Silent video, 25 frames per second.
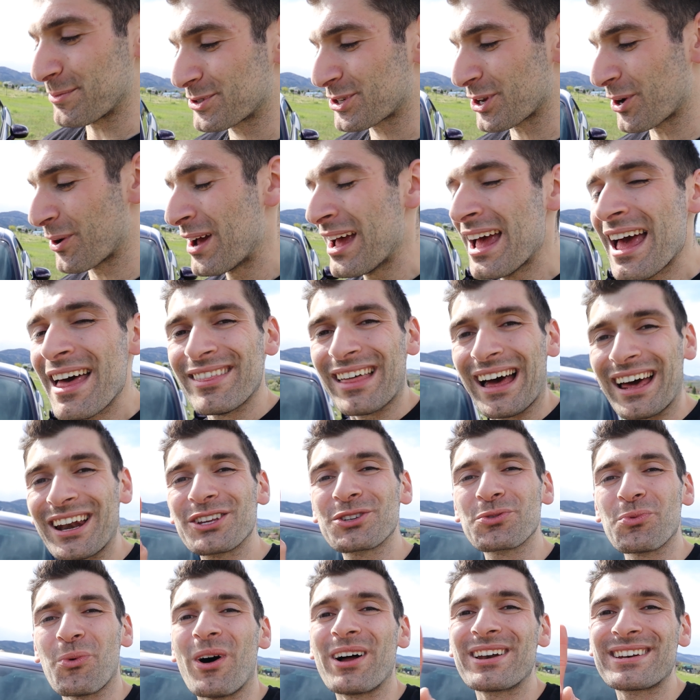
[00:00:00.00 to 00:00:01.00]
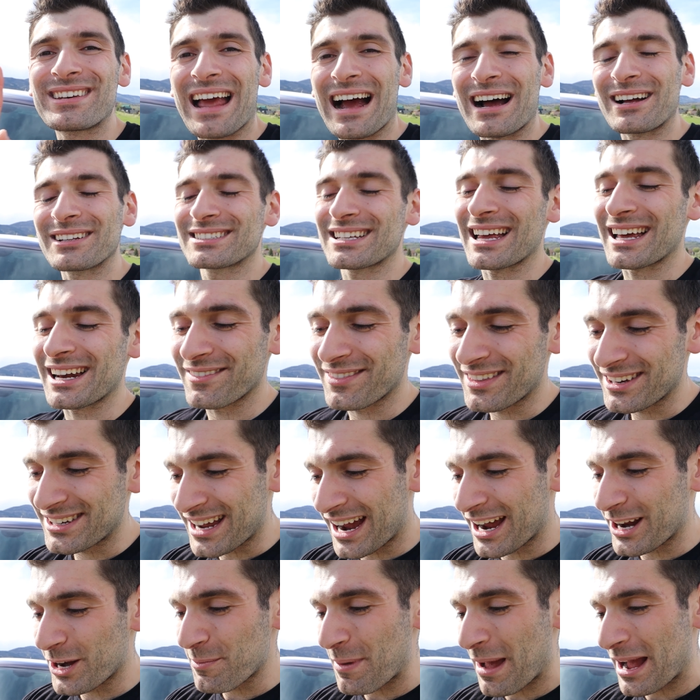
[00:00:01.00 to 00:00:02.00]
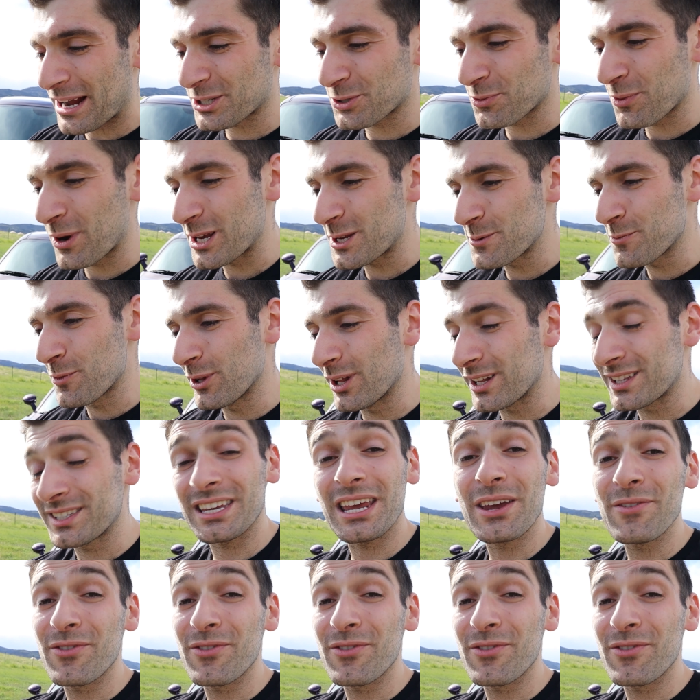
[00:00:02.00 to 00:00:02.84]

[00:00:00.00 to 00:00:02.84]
So that is one downside of the Dynamax race bullets.